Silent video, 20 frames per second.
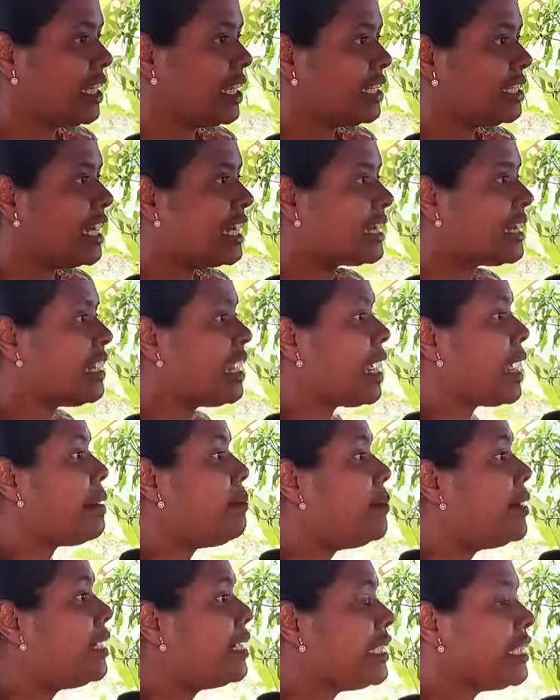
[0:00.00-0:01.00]
that
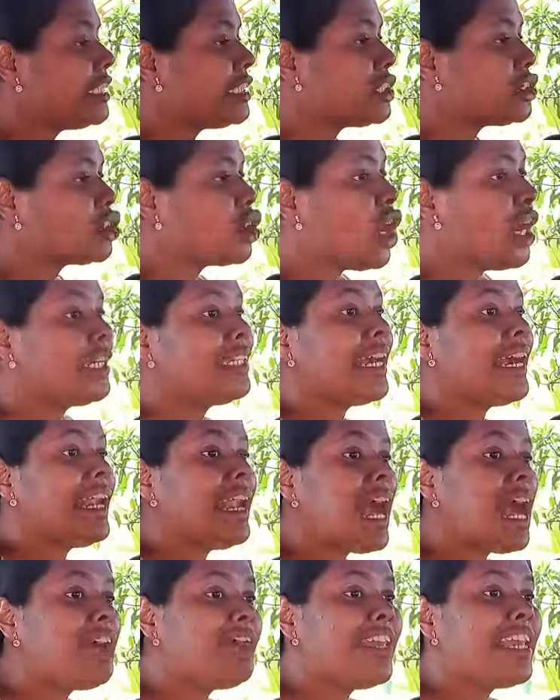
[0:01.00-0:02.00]
labor is not
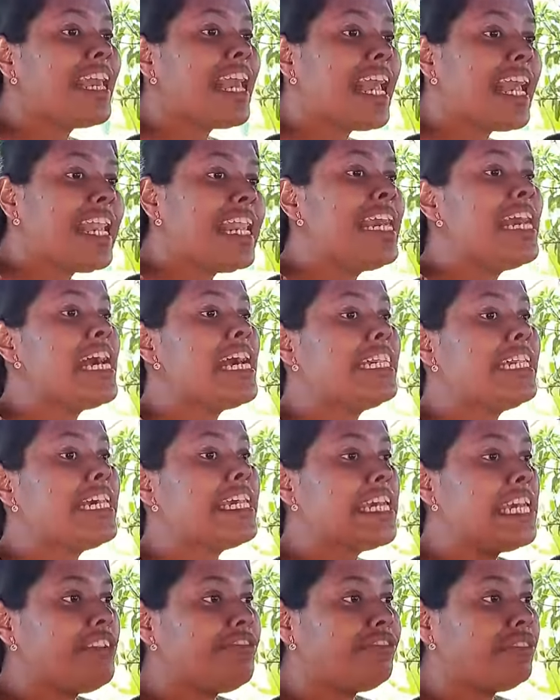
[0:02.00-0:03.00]
allowing any other
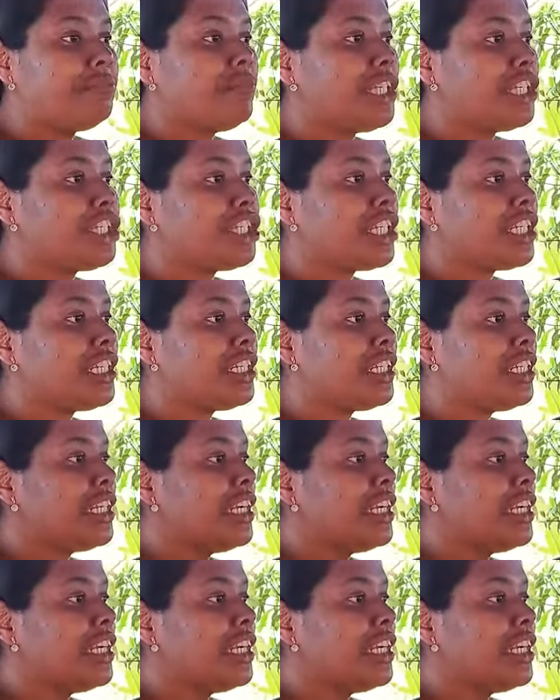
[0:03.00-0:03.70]
information